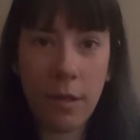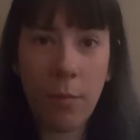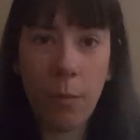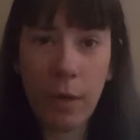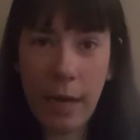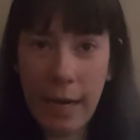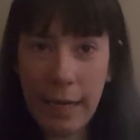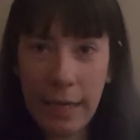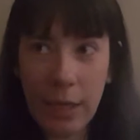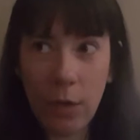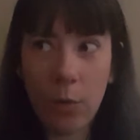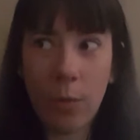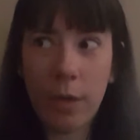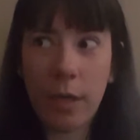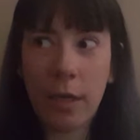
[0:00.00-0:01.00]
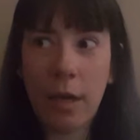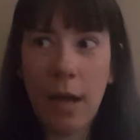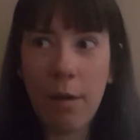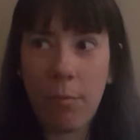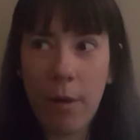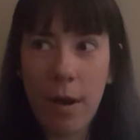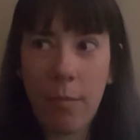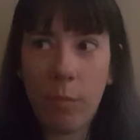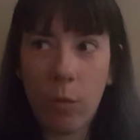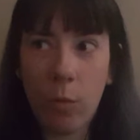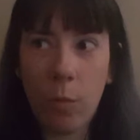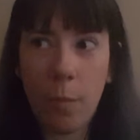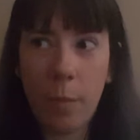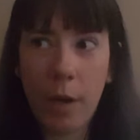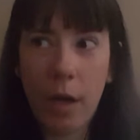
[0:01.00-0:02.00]
that when I get going, I
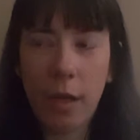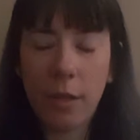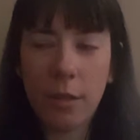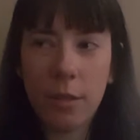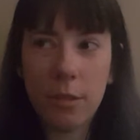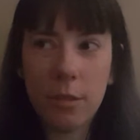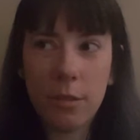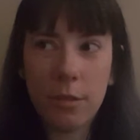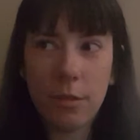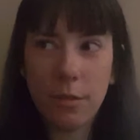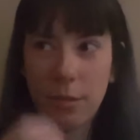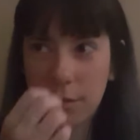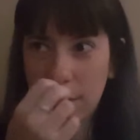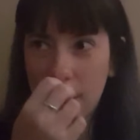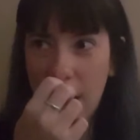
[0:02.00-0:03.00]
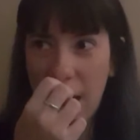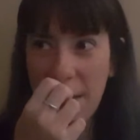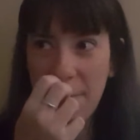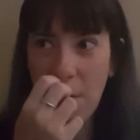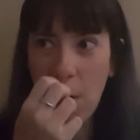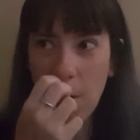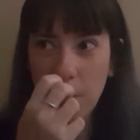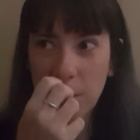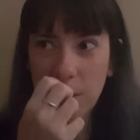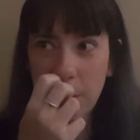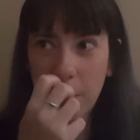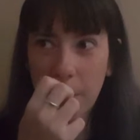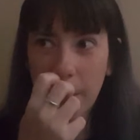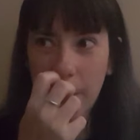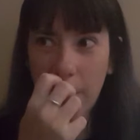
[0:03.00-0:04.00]
ramble, but I'm
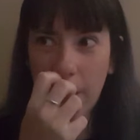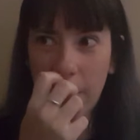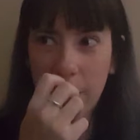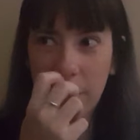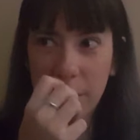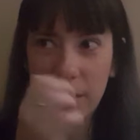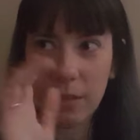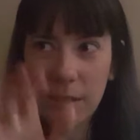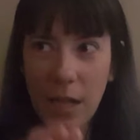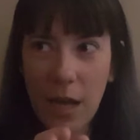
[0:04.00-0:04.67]
also incredibly